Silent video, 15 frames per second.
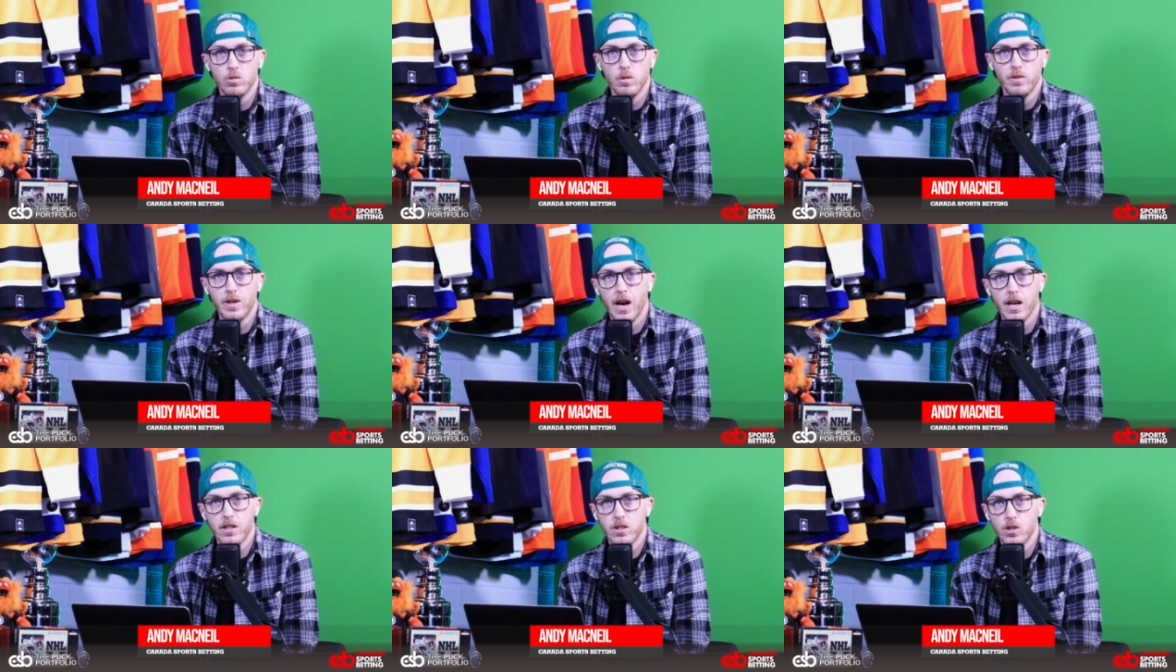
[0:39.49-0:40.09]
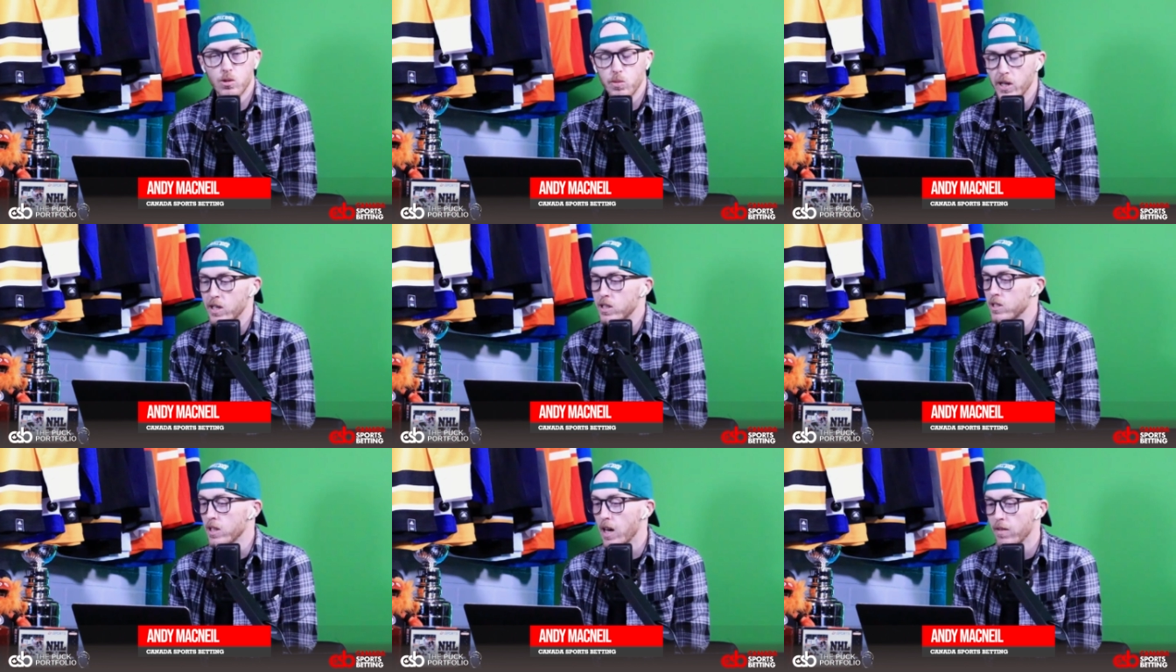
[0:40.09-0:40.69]
We've got 2
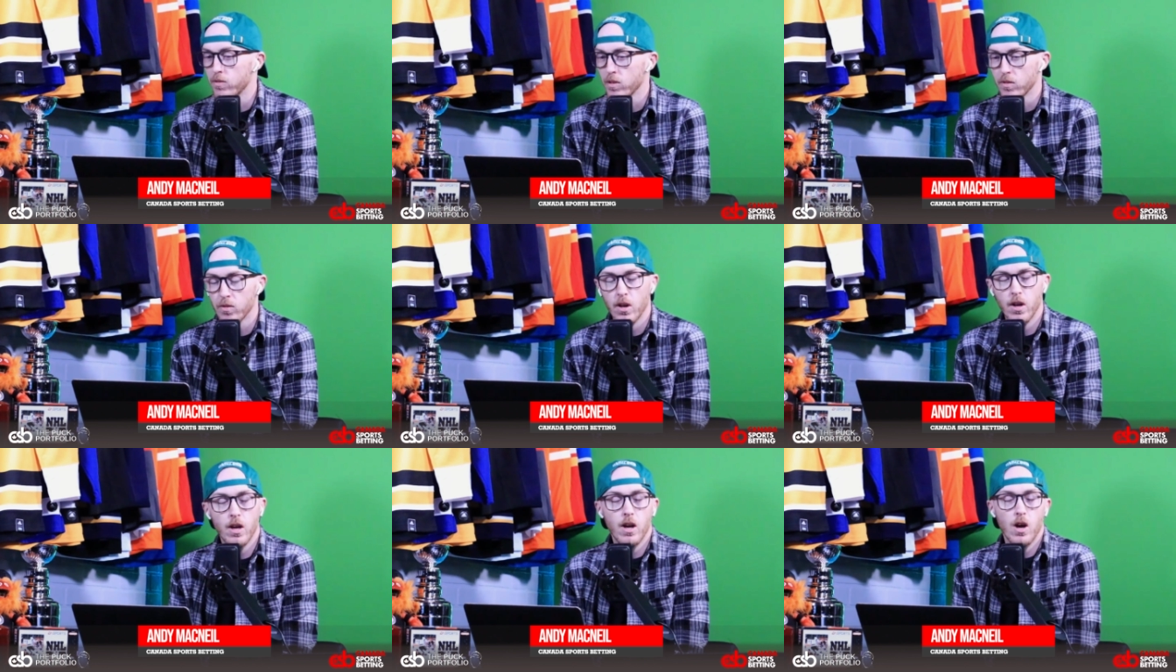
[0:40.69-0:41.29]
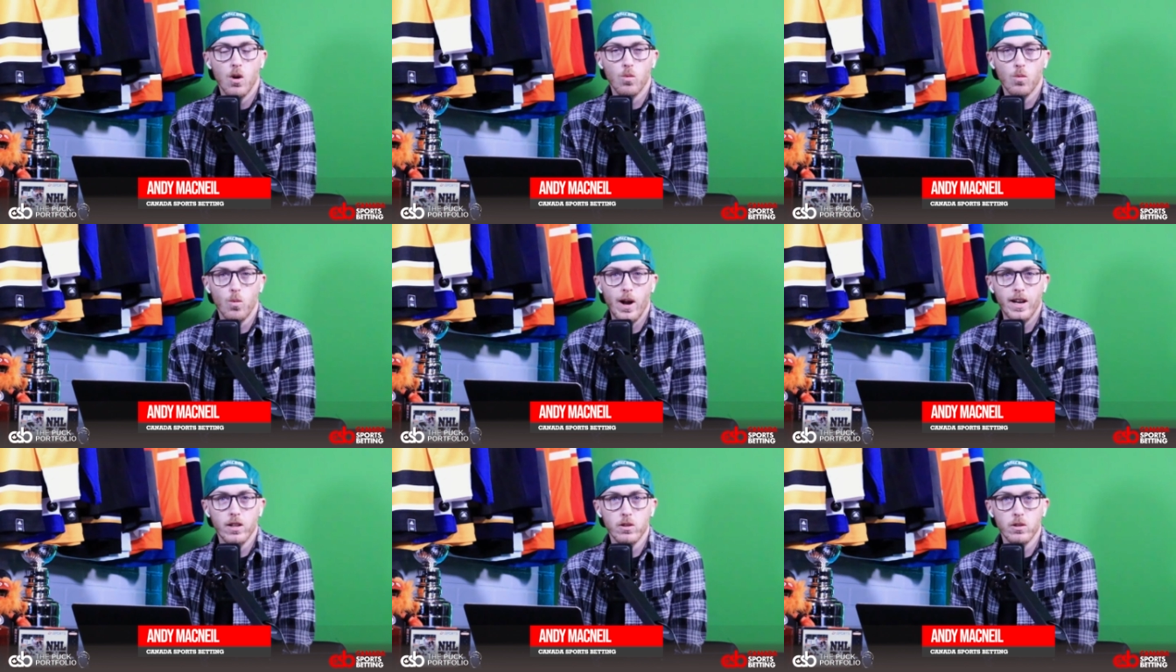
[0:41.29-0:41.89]
weeks left of
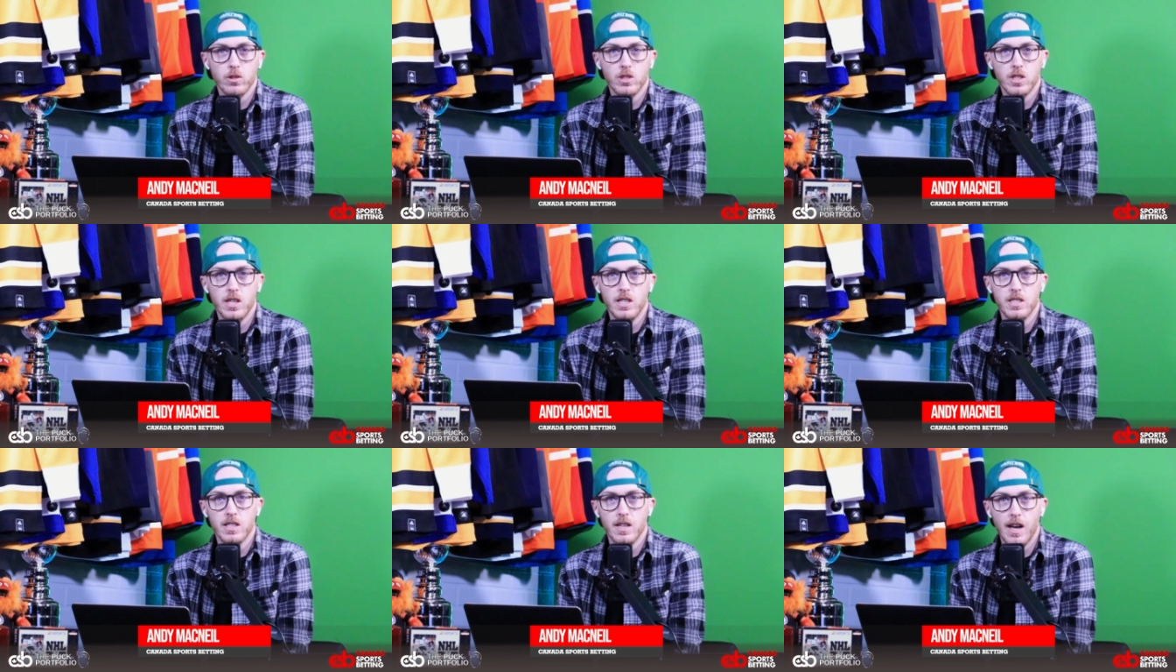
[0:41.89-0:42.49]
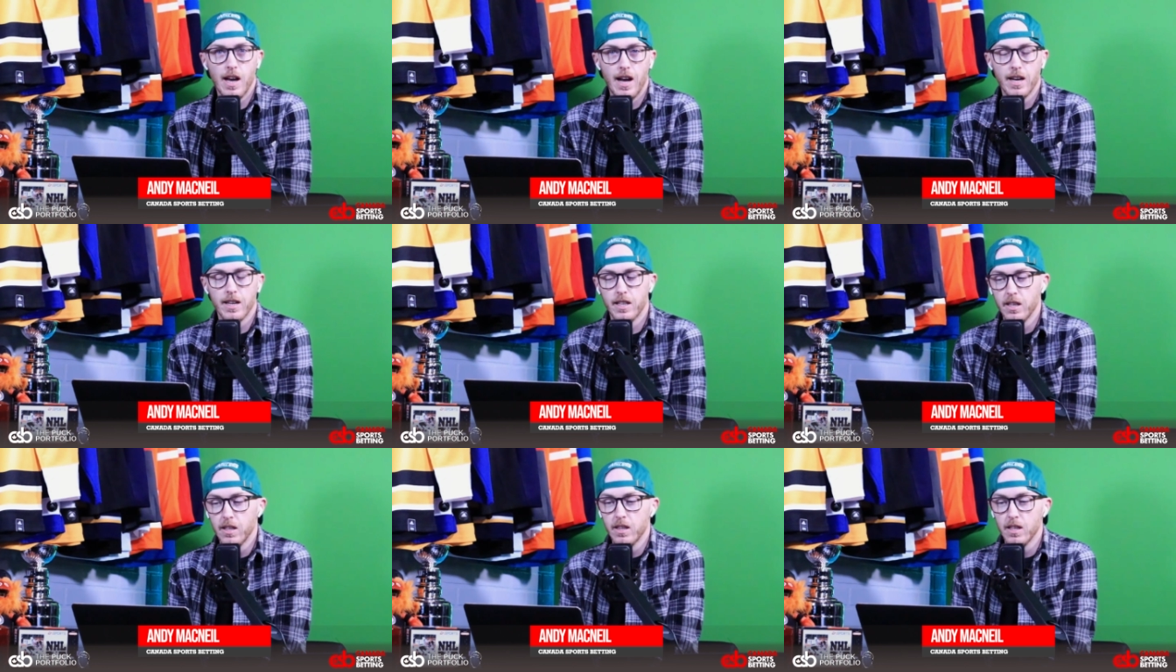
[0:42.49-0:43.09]
regular season
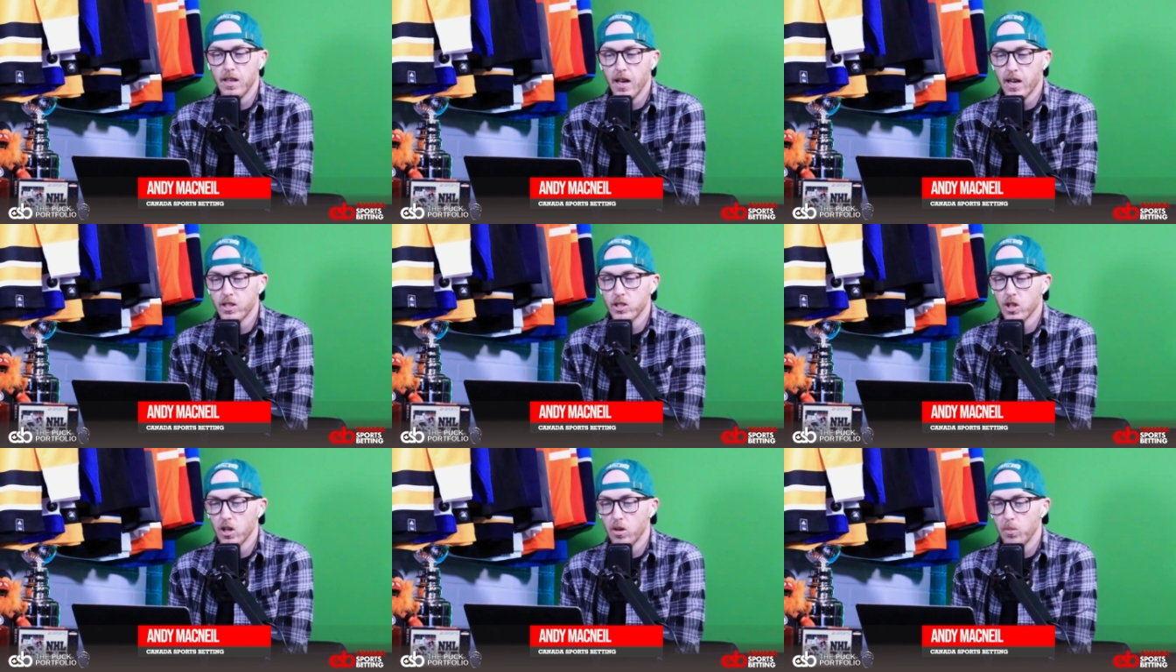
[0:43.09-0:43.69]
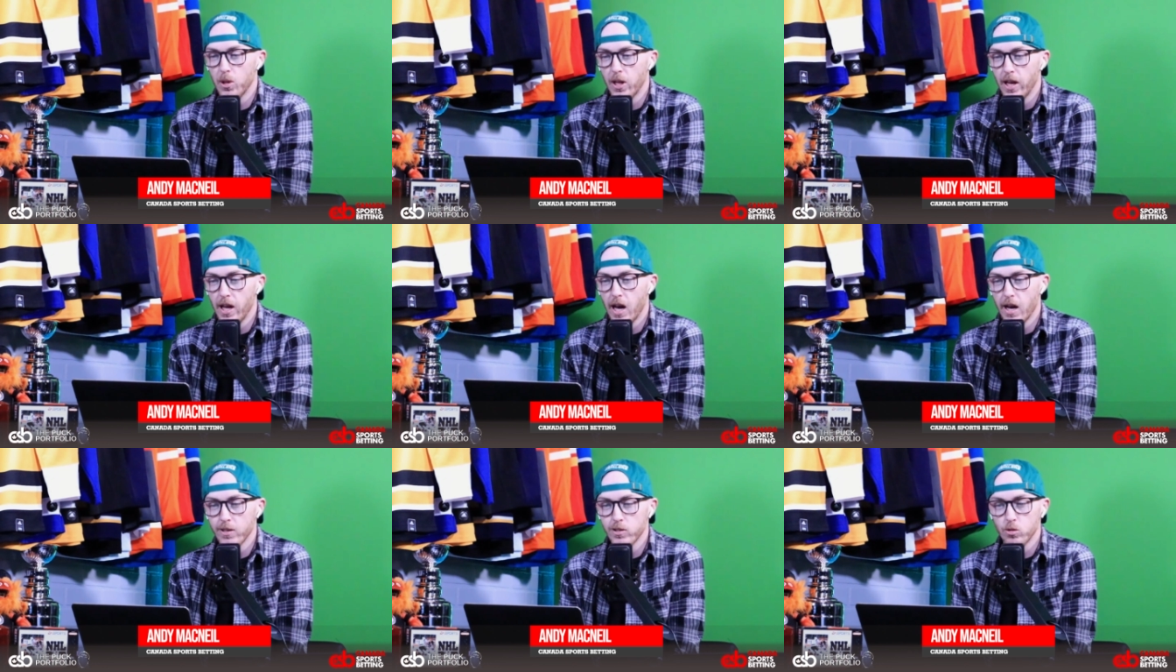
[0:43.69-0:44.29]
hockey. The NHL
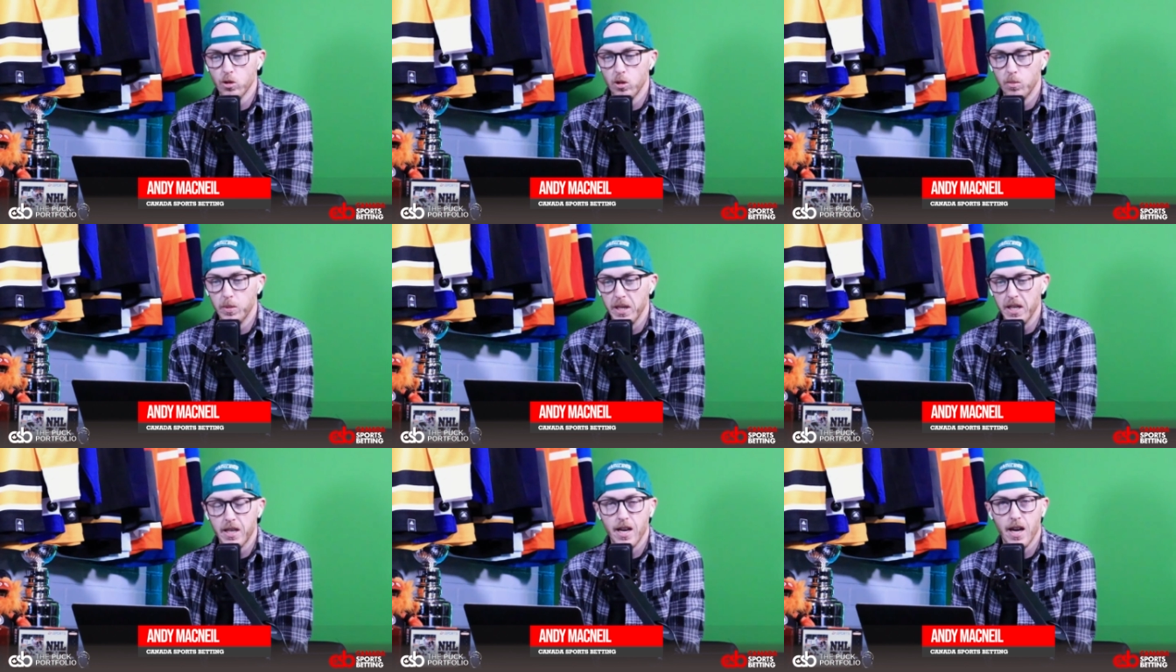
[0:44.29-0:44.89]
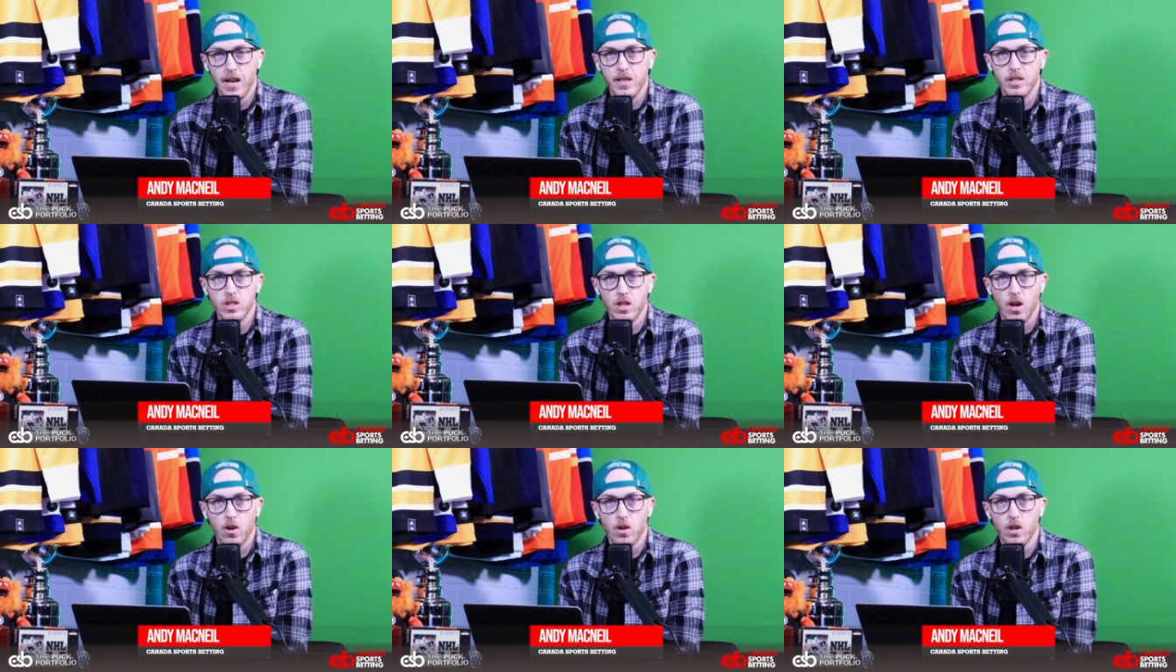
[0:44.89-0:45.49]
playoffs will be getting
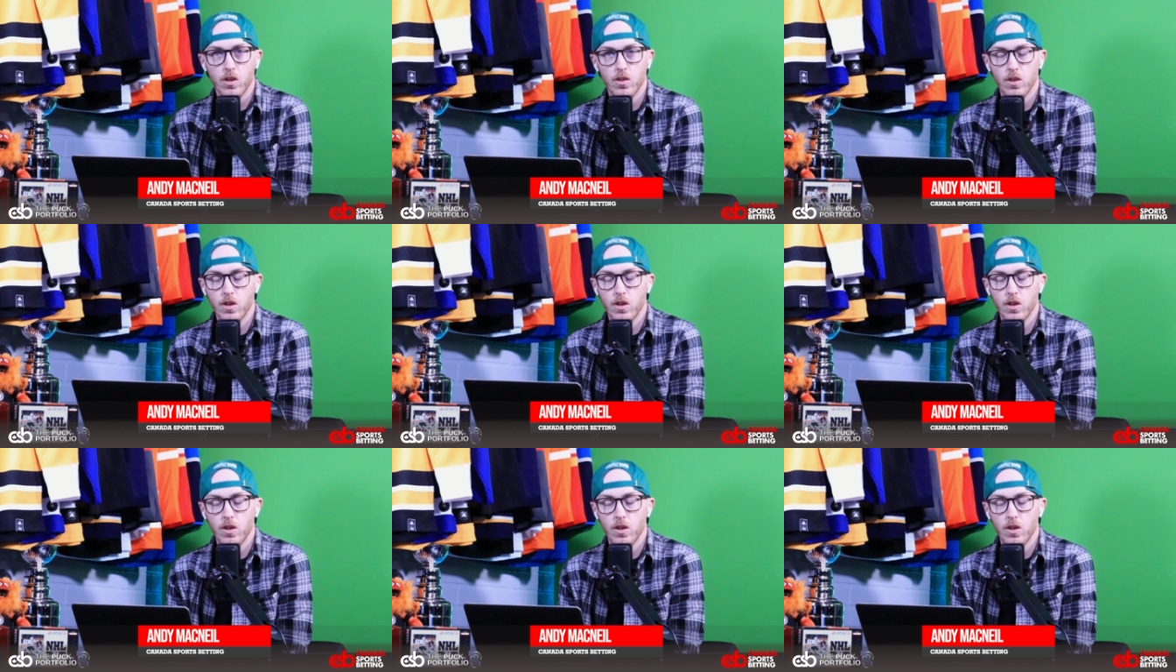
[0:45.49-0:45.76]
started